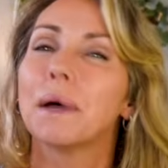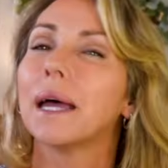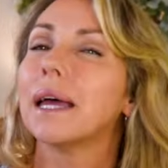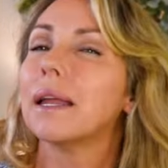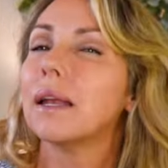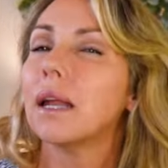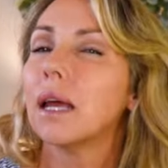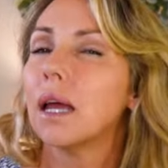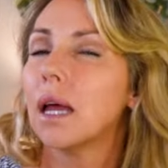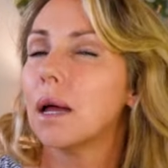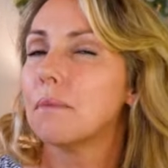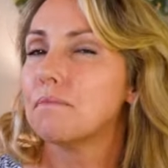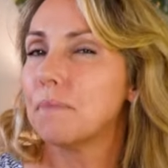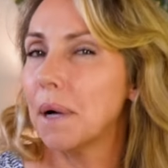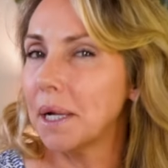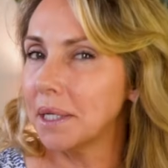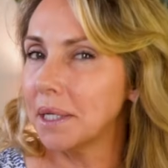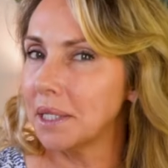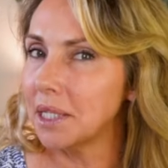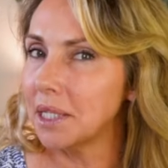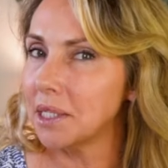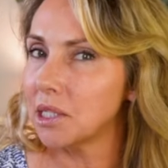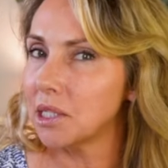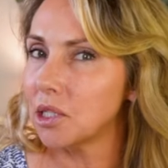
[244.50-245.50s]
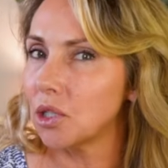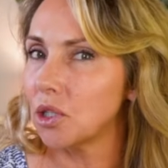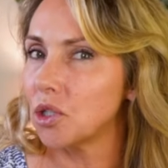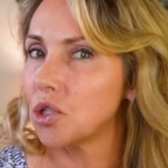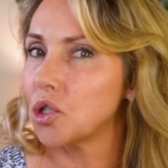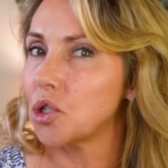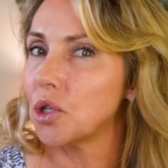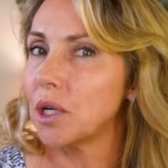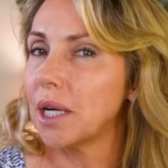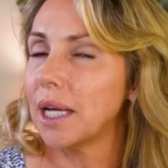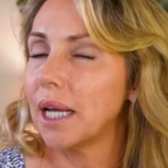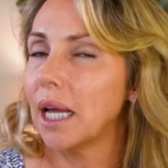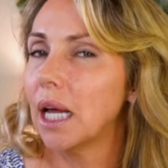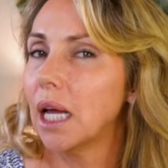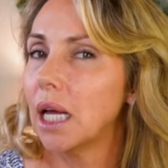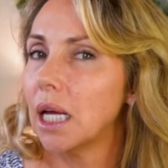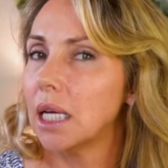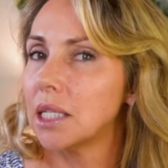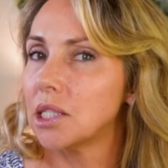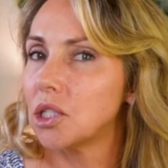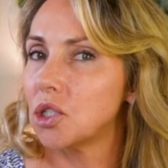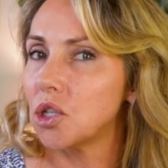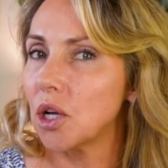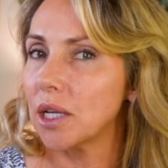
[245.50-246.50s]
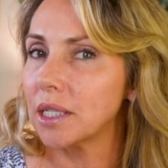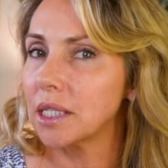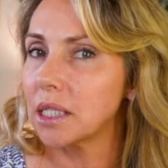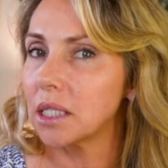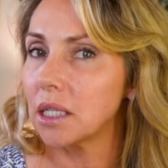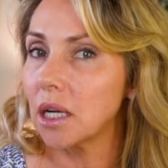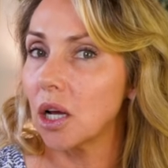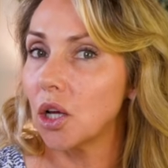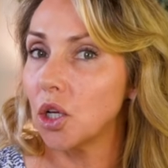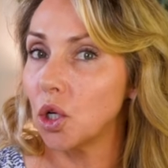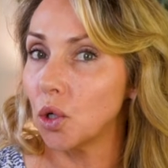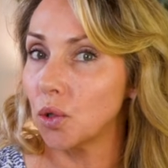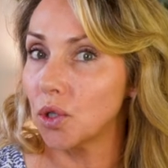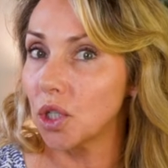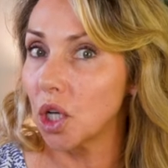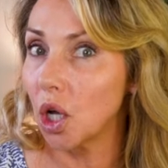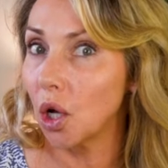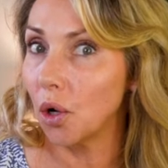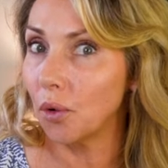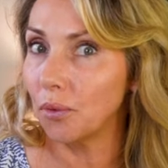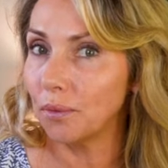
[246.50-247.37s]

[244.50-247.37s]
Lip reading: but bunion surgery is just your toe.